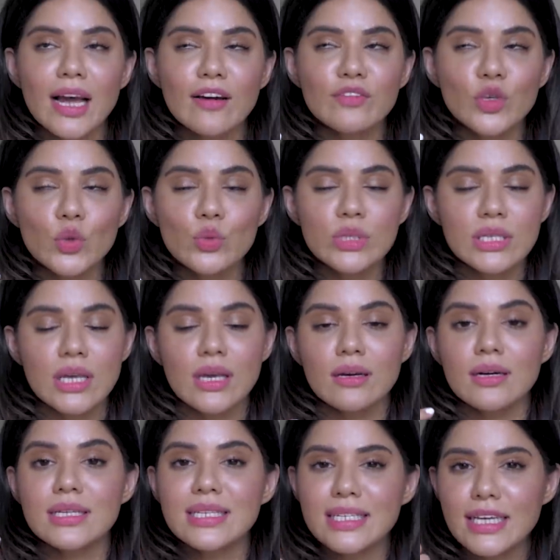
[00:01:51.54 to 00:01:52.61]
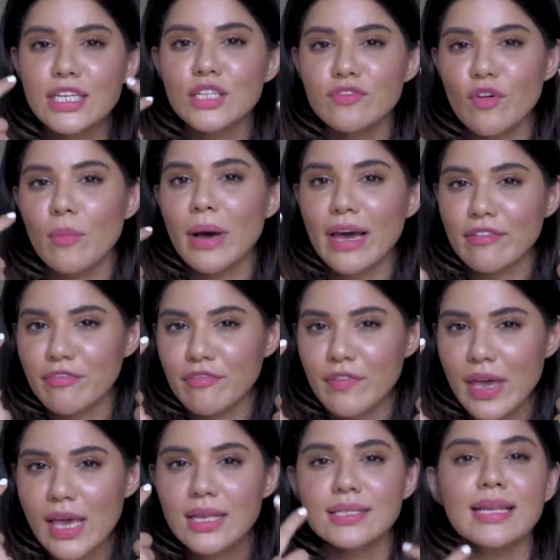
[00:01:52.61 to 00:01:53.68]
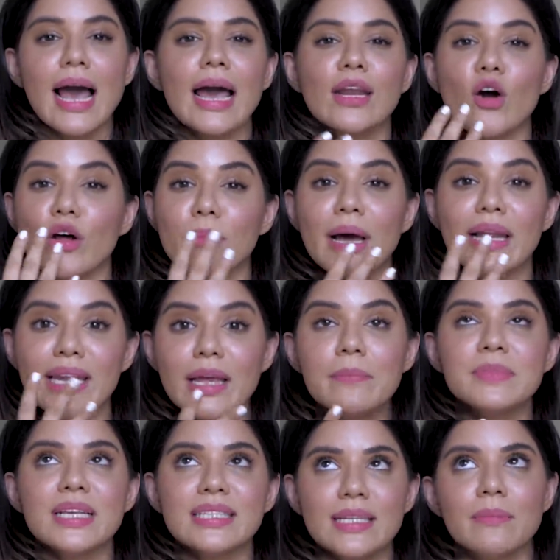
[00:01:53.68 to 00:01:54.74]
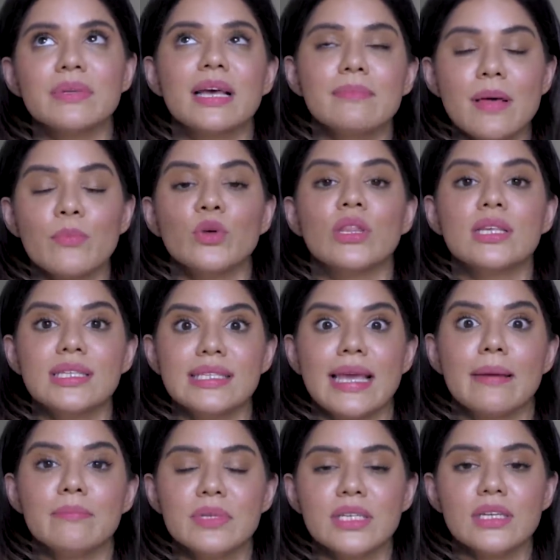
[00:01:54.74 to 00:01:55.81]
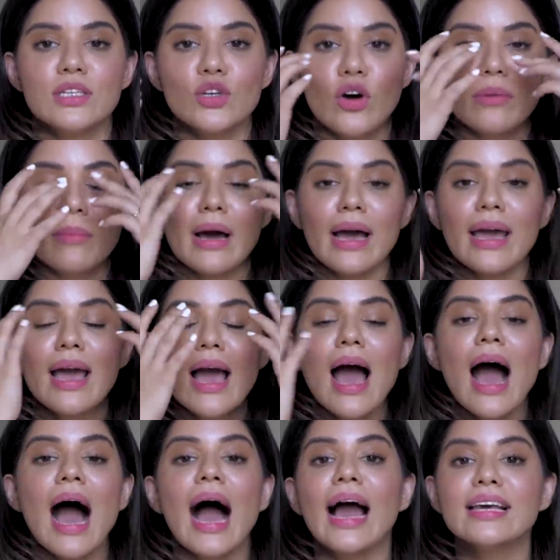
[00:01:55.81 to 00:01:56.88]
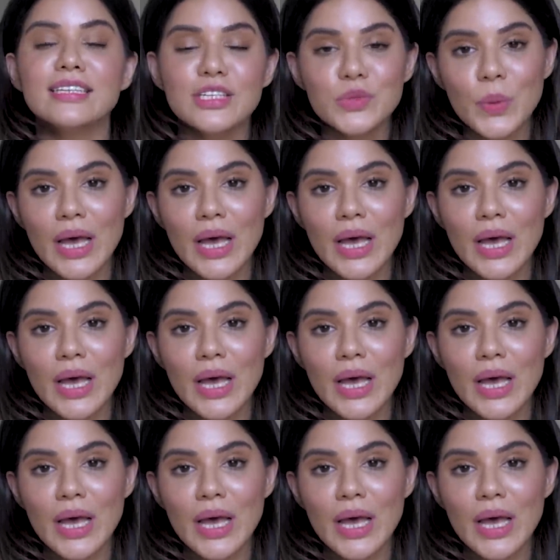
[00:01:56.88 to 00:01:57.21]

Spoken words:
love using a tint for my face and on my lips, and sometimes I put the same tint on my eyes as